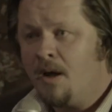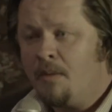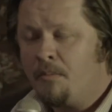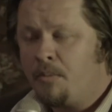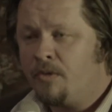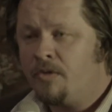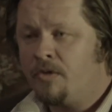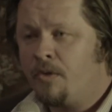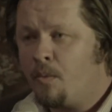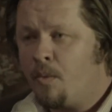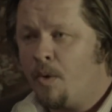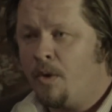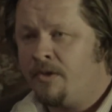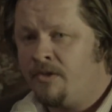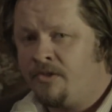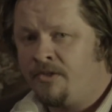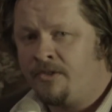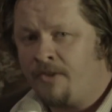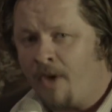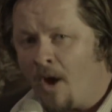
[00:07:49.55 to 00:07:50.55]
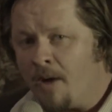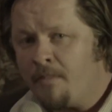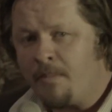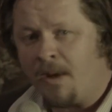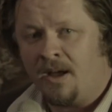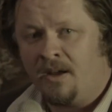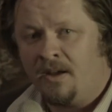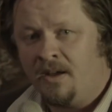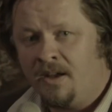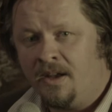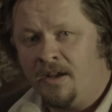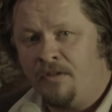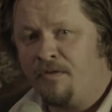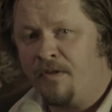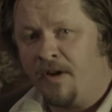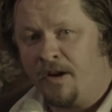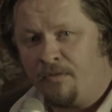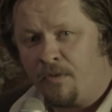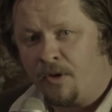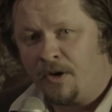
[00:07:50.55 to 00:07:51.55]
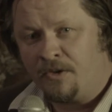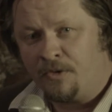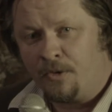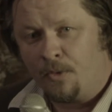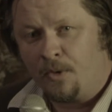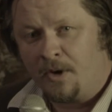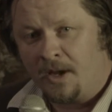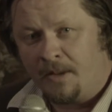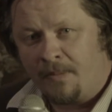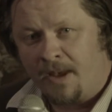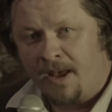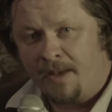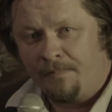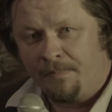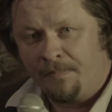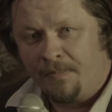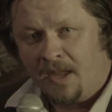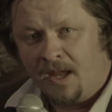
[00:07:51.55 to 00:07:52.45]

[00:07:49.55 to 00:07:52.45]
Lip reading: put the word cyber in front of what you're talking about.